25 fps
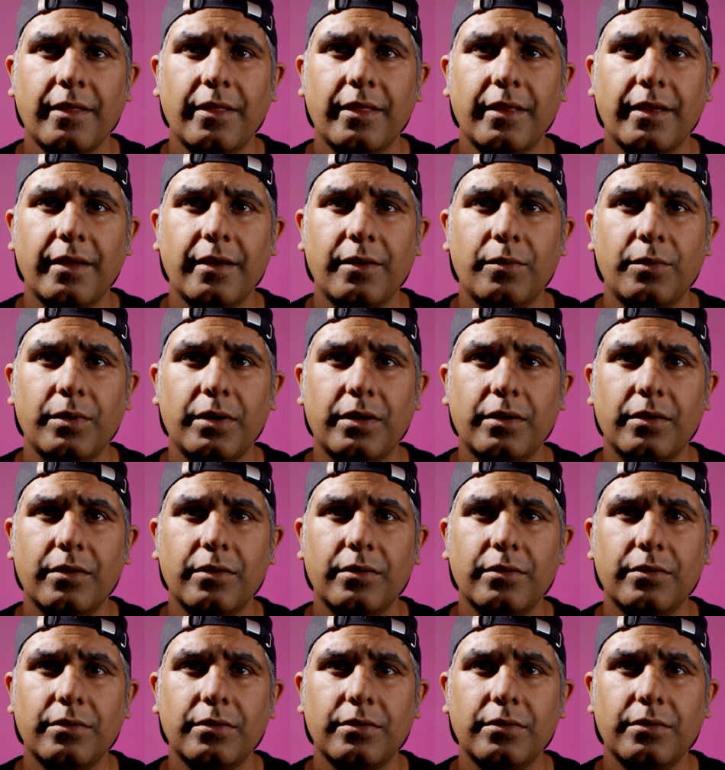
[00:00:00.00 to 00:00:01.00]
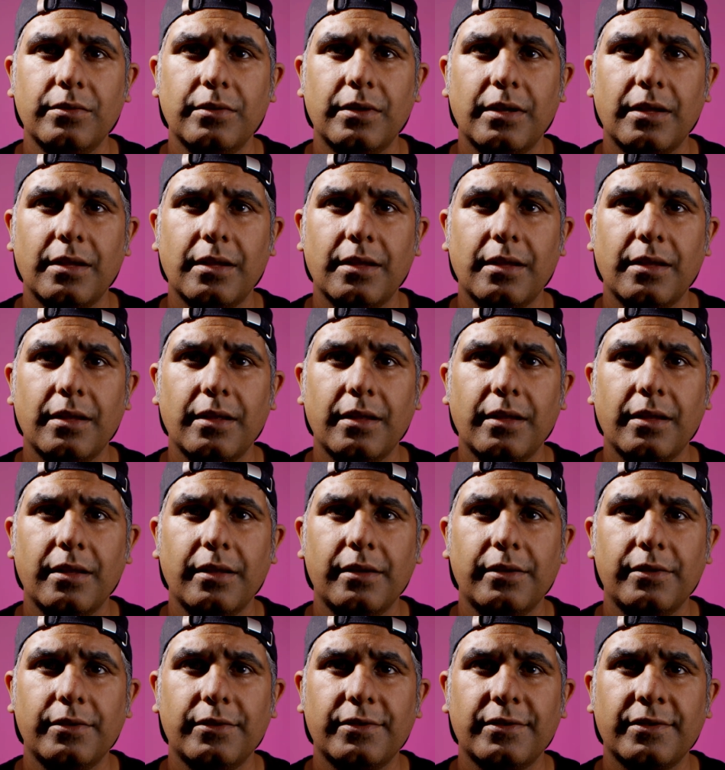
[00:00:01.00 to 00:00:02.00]
There we go,
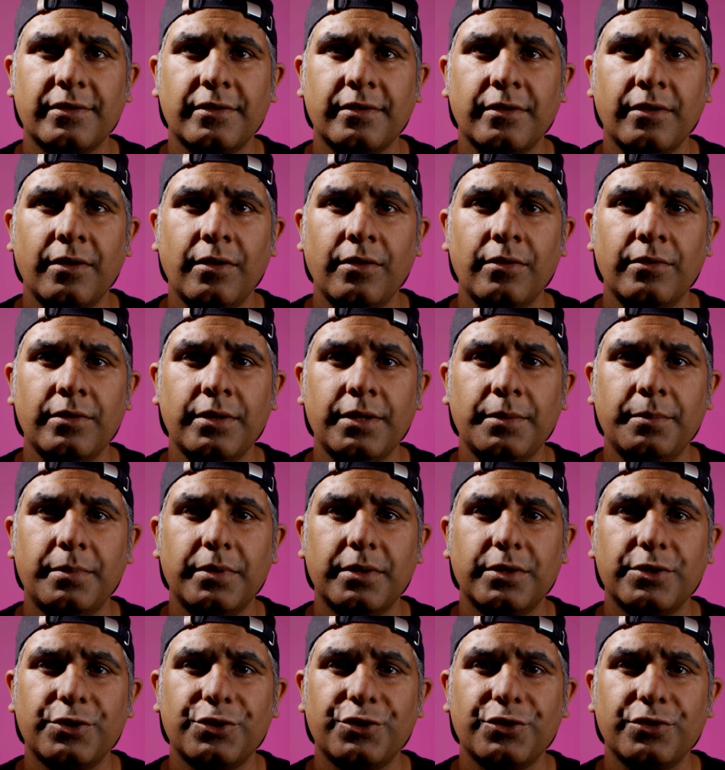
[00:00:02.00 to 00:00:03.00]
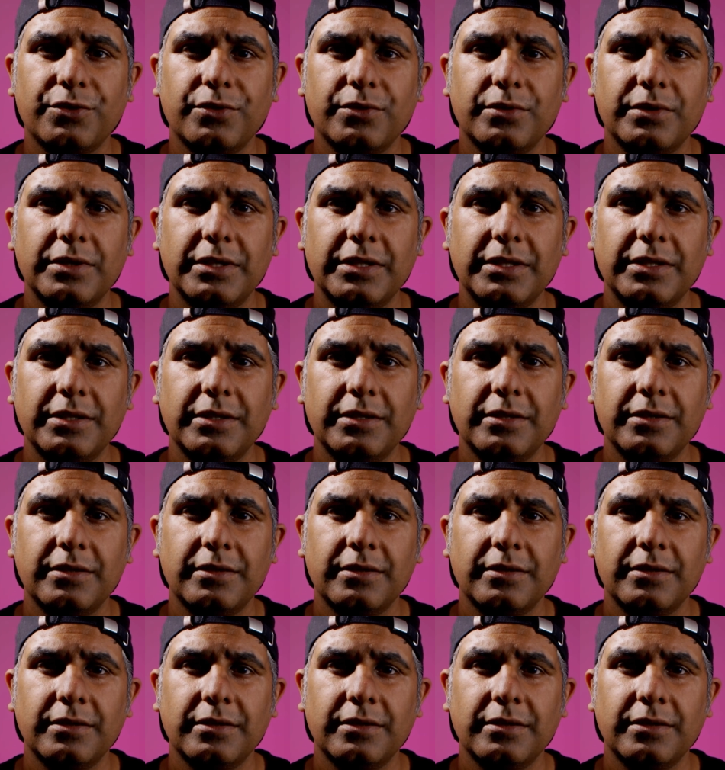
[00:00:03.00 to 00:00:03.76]
and slowly but surely.